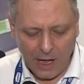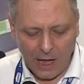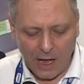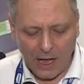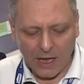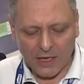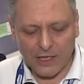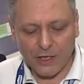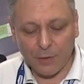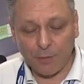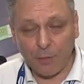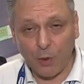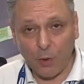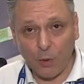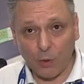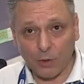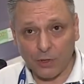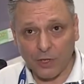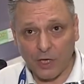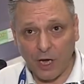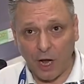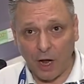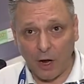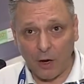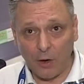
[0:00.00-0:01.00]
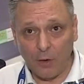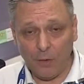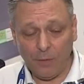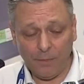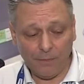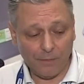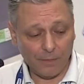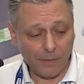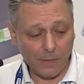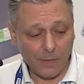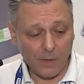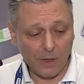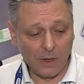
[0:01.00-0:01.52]
a support toe,
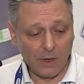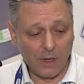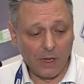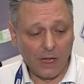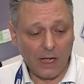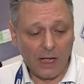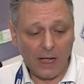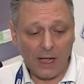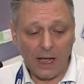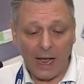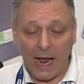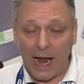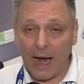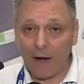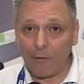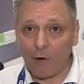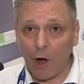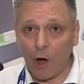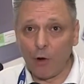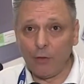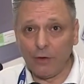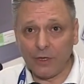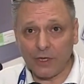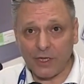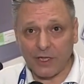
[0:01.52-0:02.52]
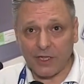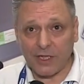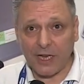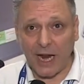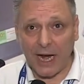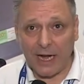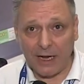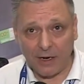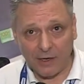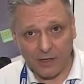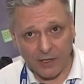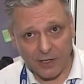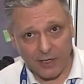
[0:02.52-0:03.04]
our own
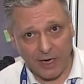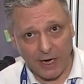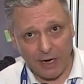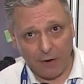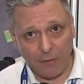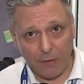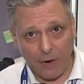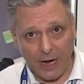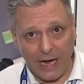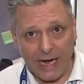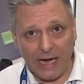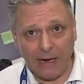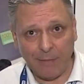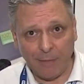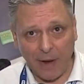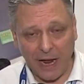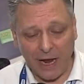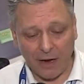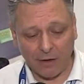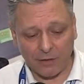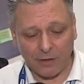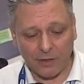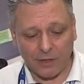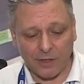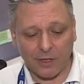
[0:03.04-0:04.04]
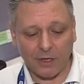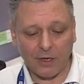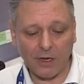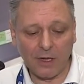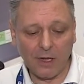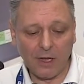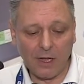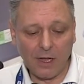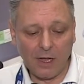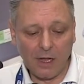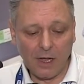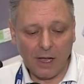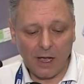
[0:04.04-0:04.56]
stainless steel E-mount,
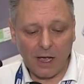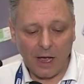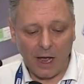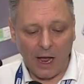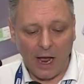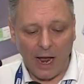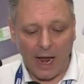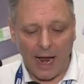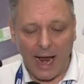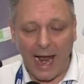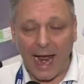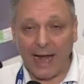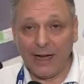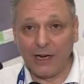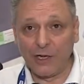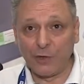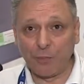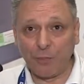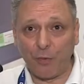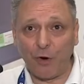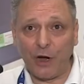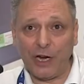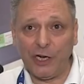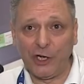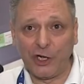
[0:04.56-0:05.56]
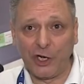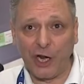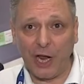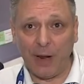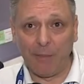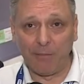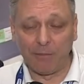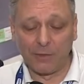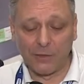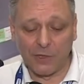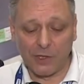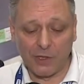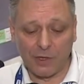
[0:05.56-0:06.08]
uh, and it's
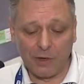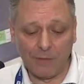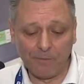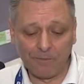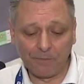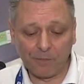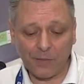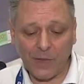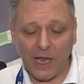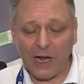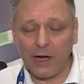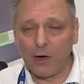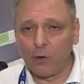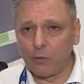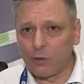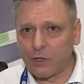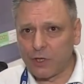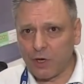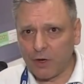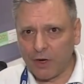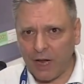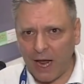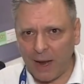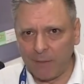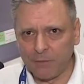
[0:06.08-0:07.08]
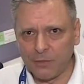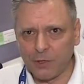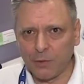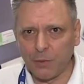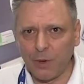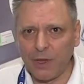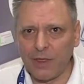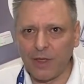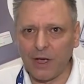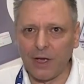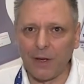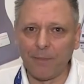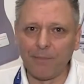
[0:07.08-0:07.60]
pre-shims. It also comes
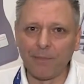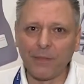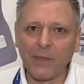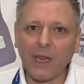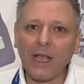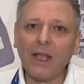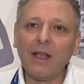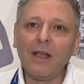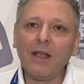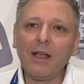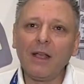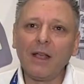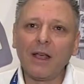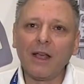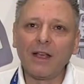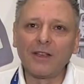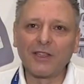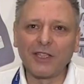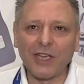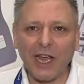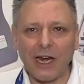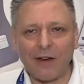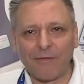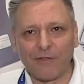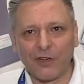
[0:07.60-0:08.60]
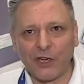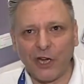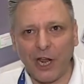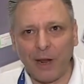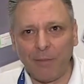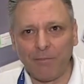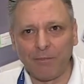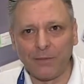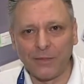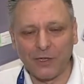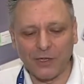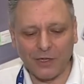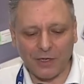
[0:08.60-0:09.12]
with a, a set of
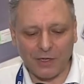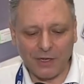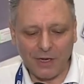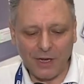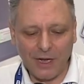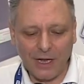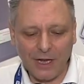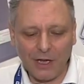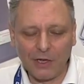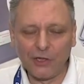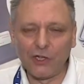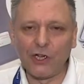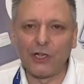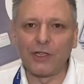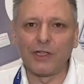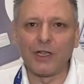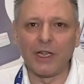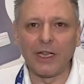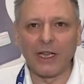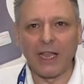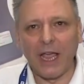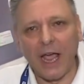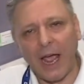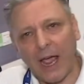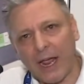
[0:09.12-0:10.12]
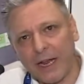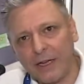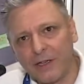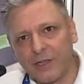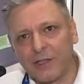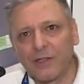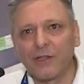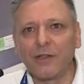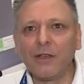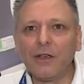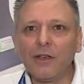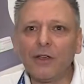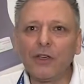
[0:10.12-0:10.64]
shims just in
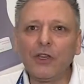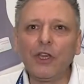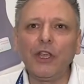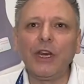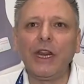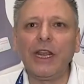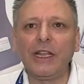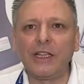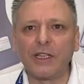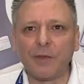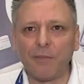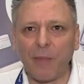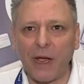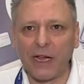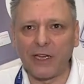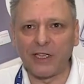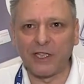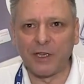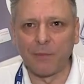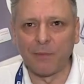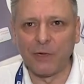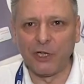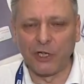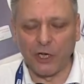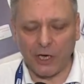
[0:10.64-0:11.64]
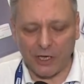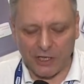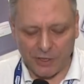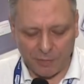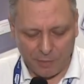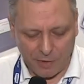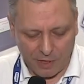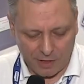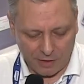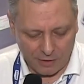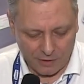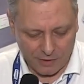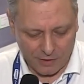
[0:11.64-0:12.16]
case you need to make some
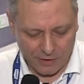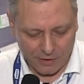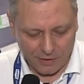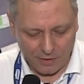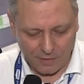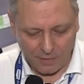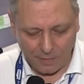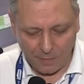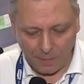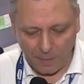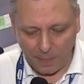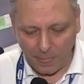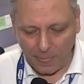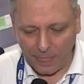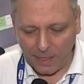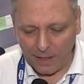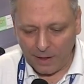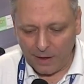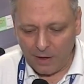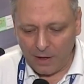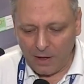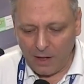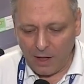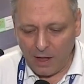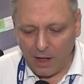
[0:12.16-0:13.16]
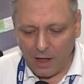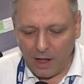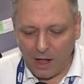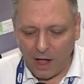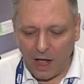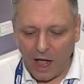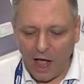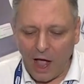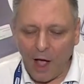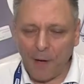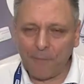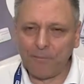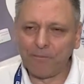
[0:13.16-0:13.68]
adjustments.
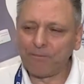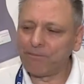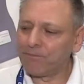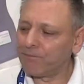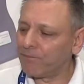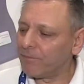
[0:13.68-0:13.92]
Um,